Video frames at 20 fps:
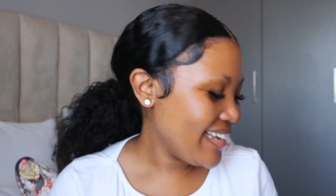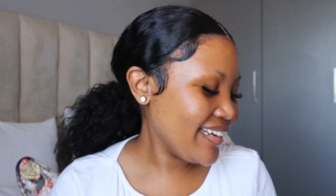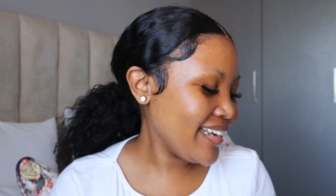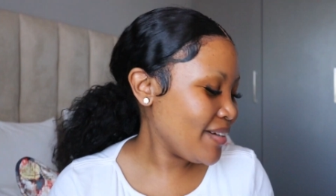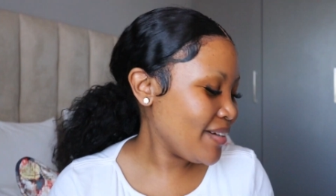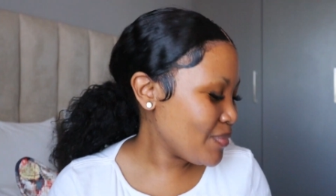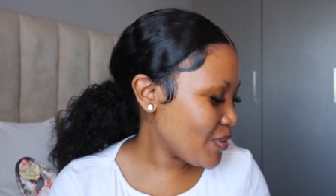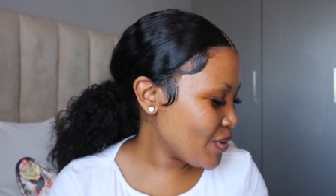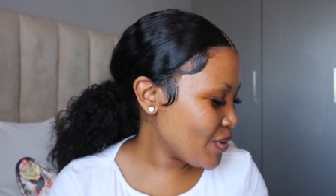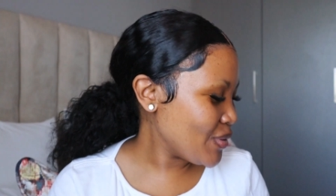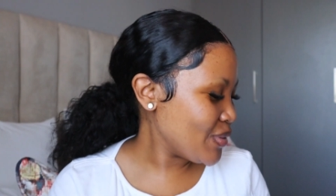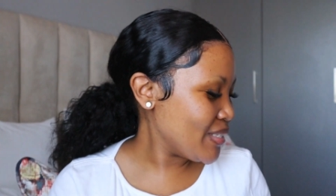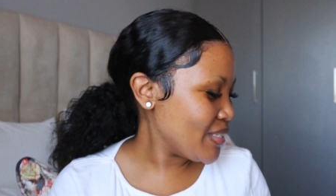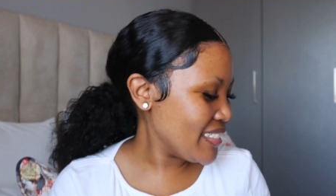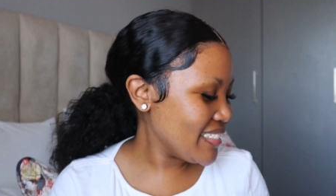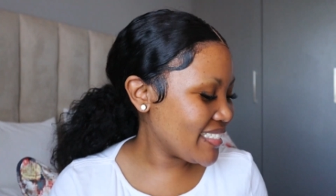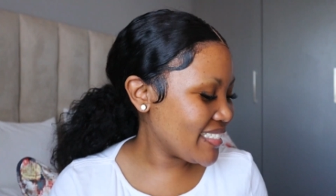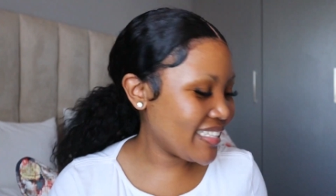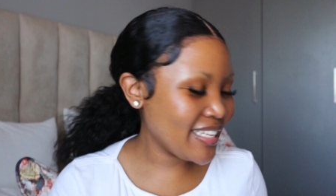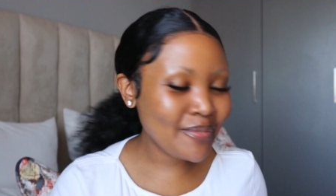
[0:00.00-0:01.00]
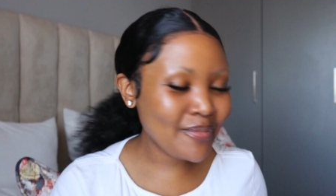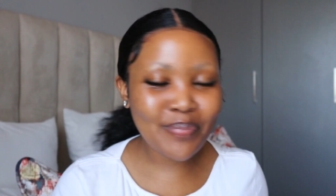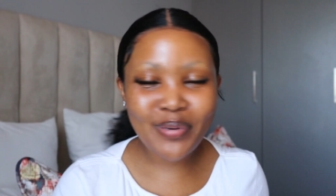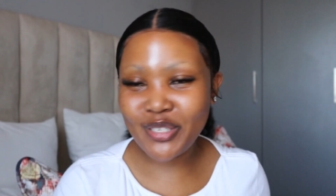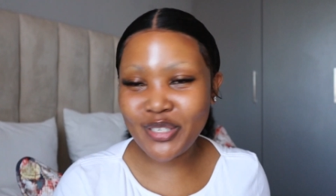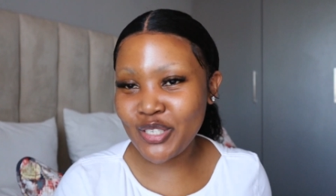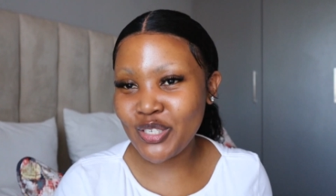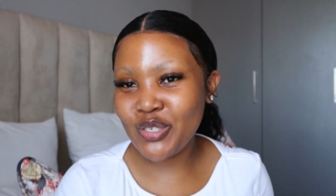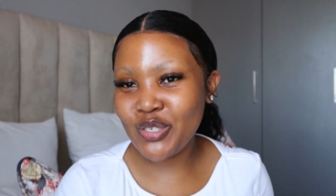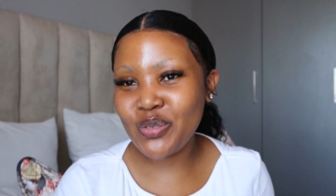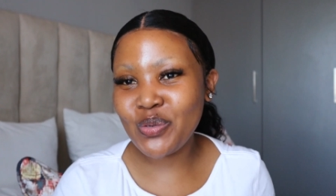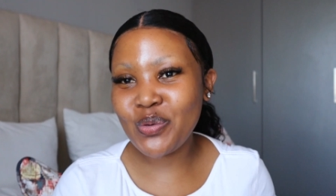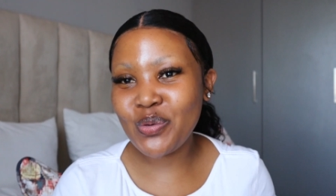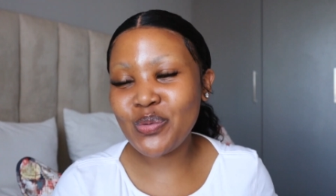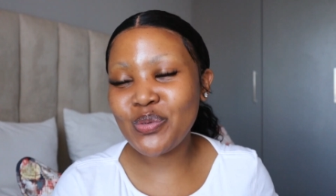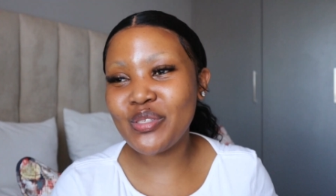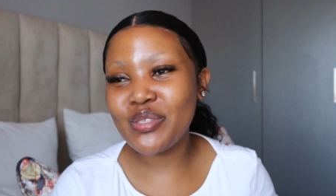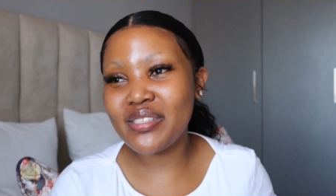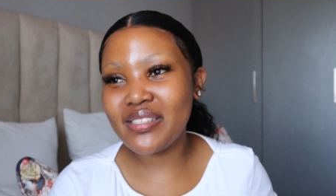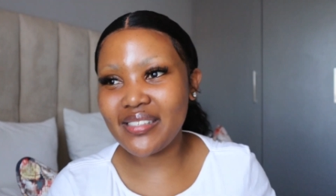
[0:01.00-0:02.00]
I'm always that person
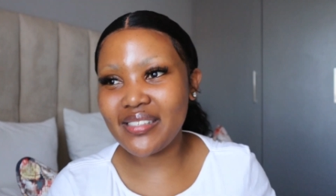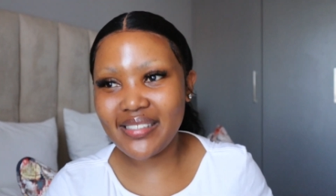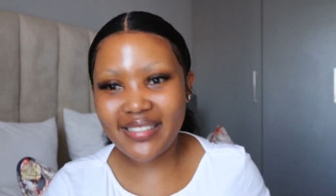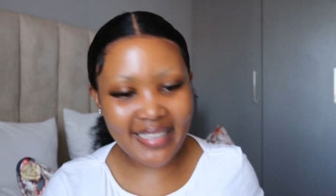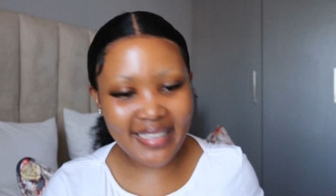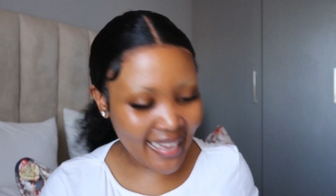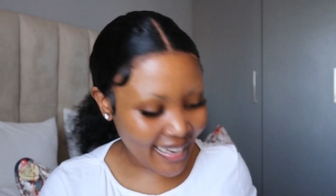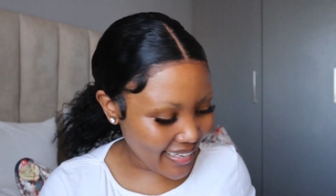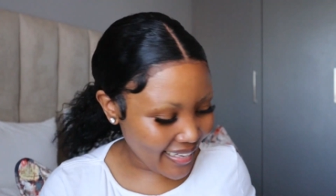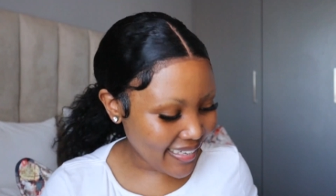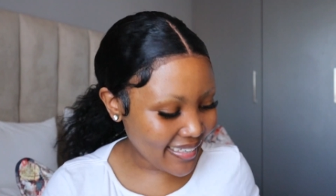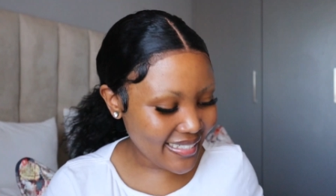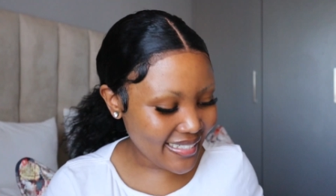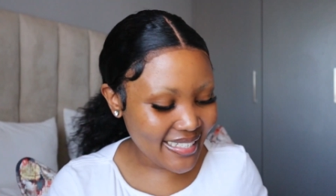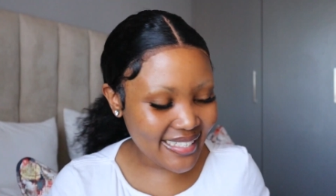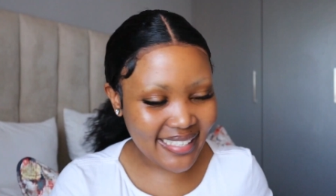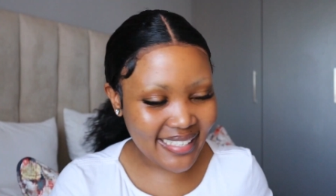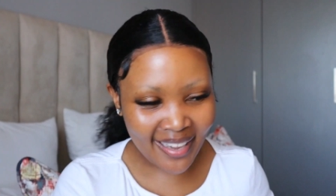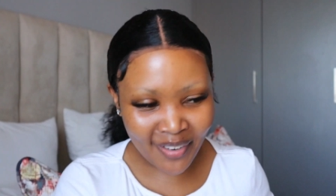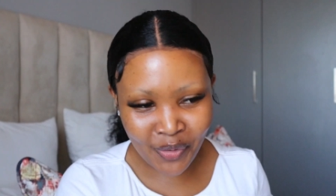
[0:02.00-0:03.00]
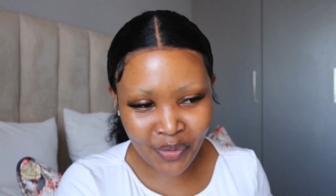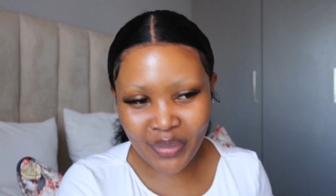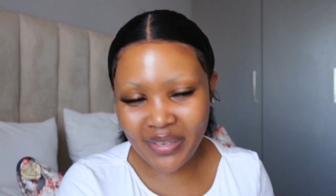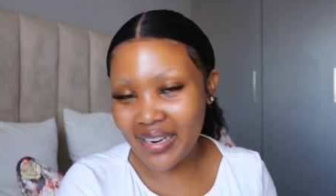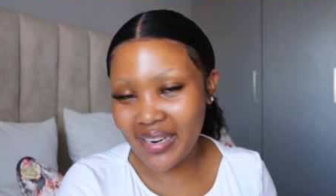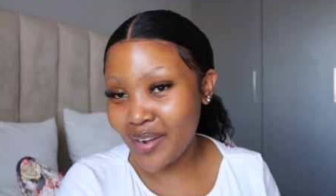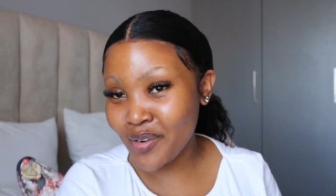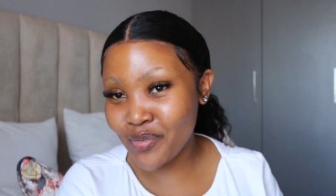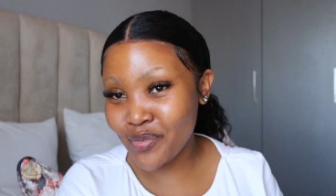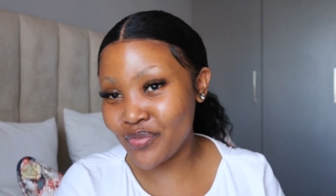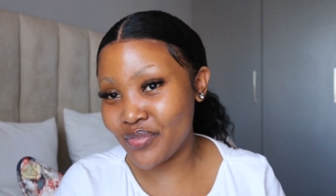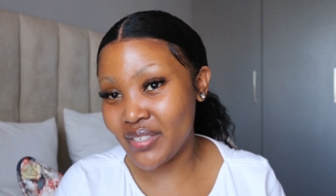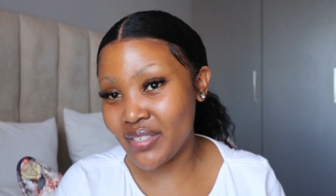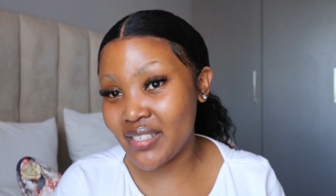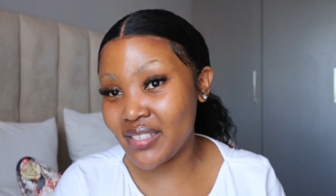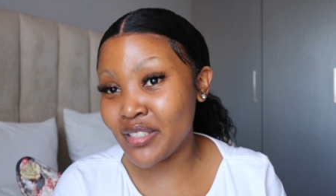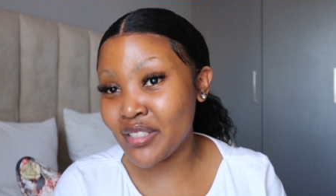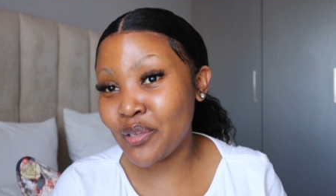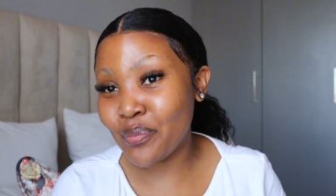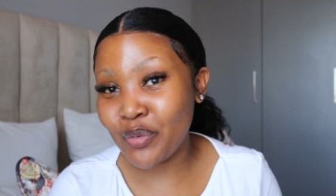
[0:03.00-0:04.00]
who like decide on an
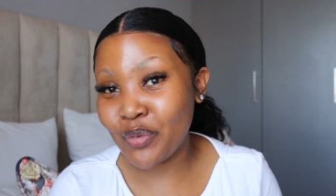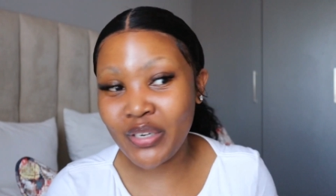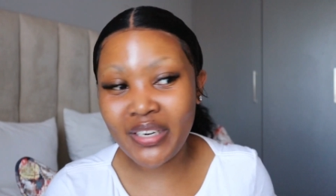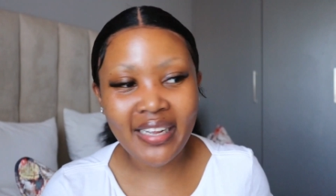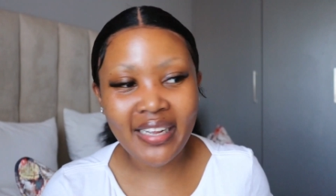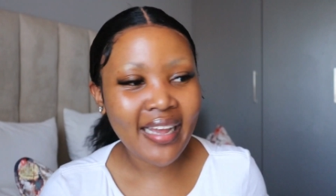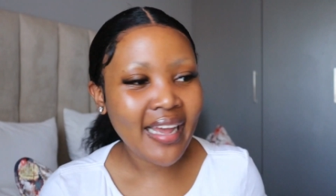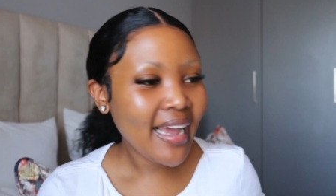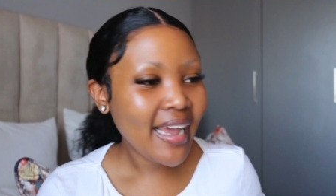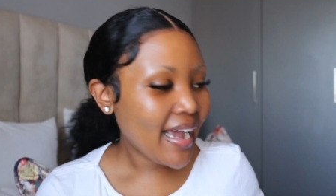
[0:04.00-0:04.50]
outfit in the morning.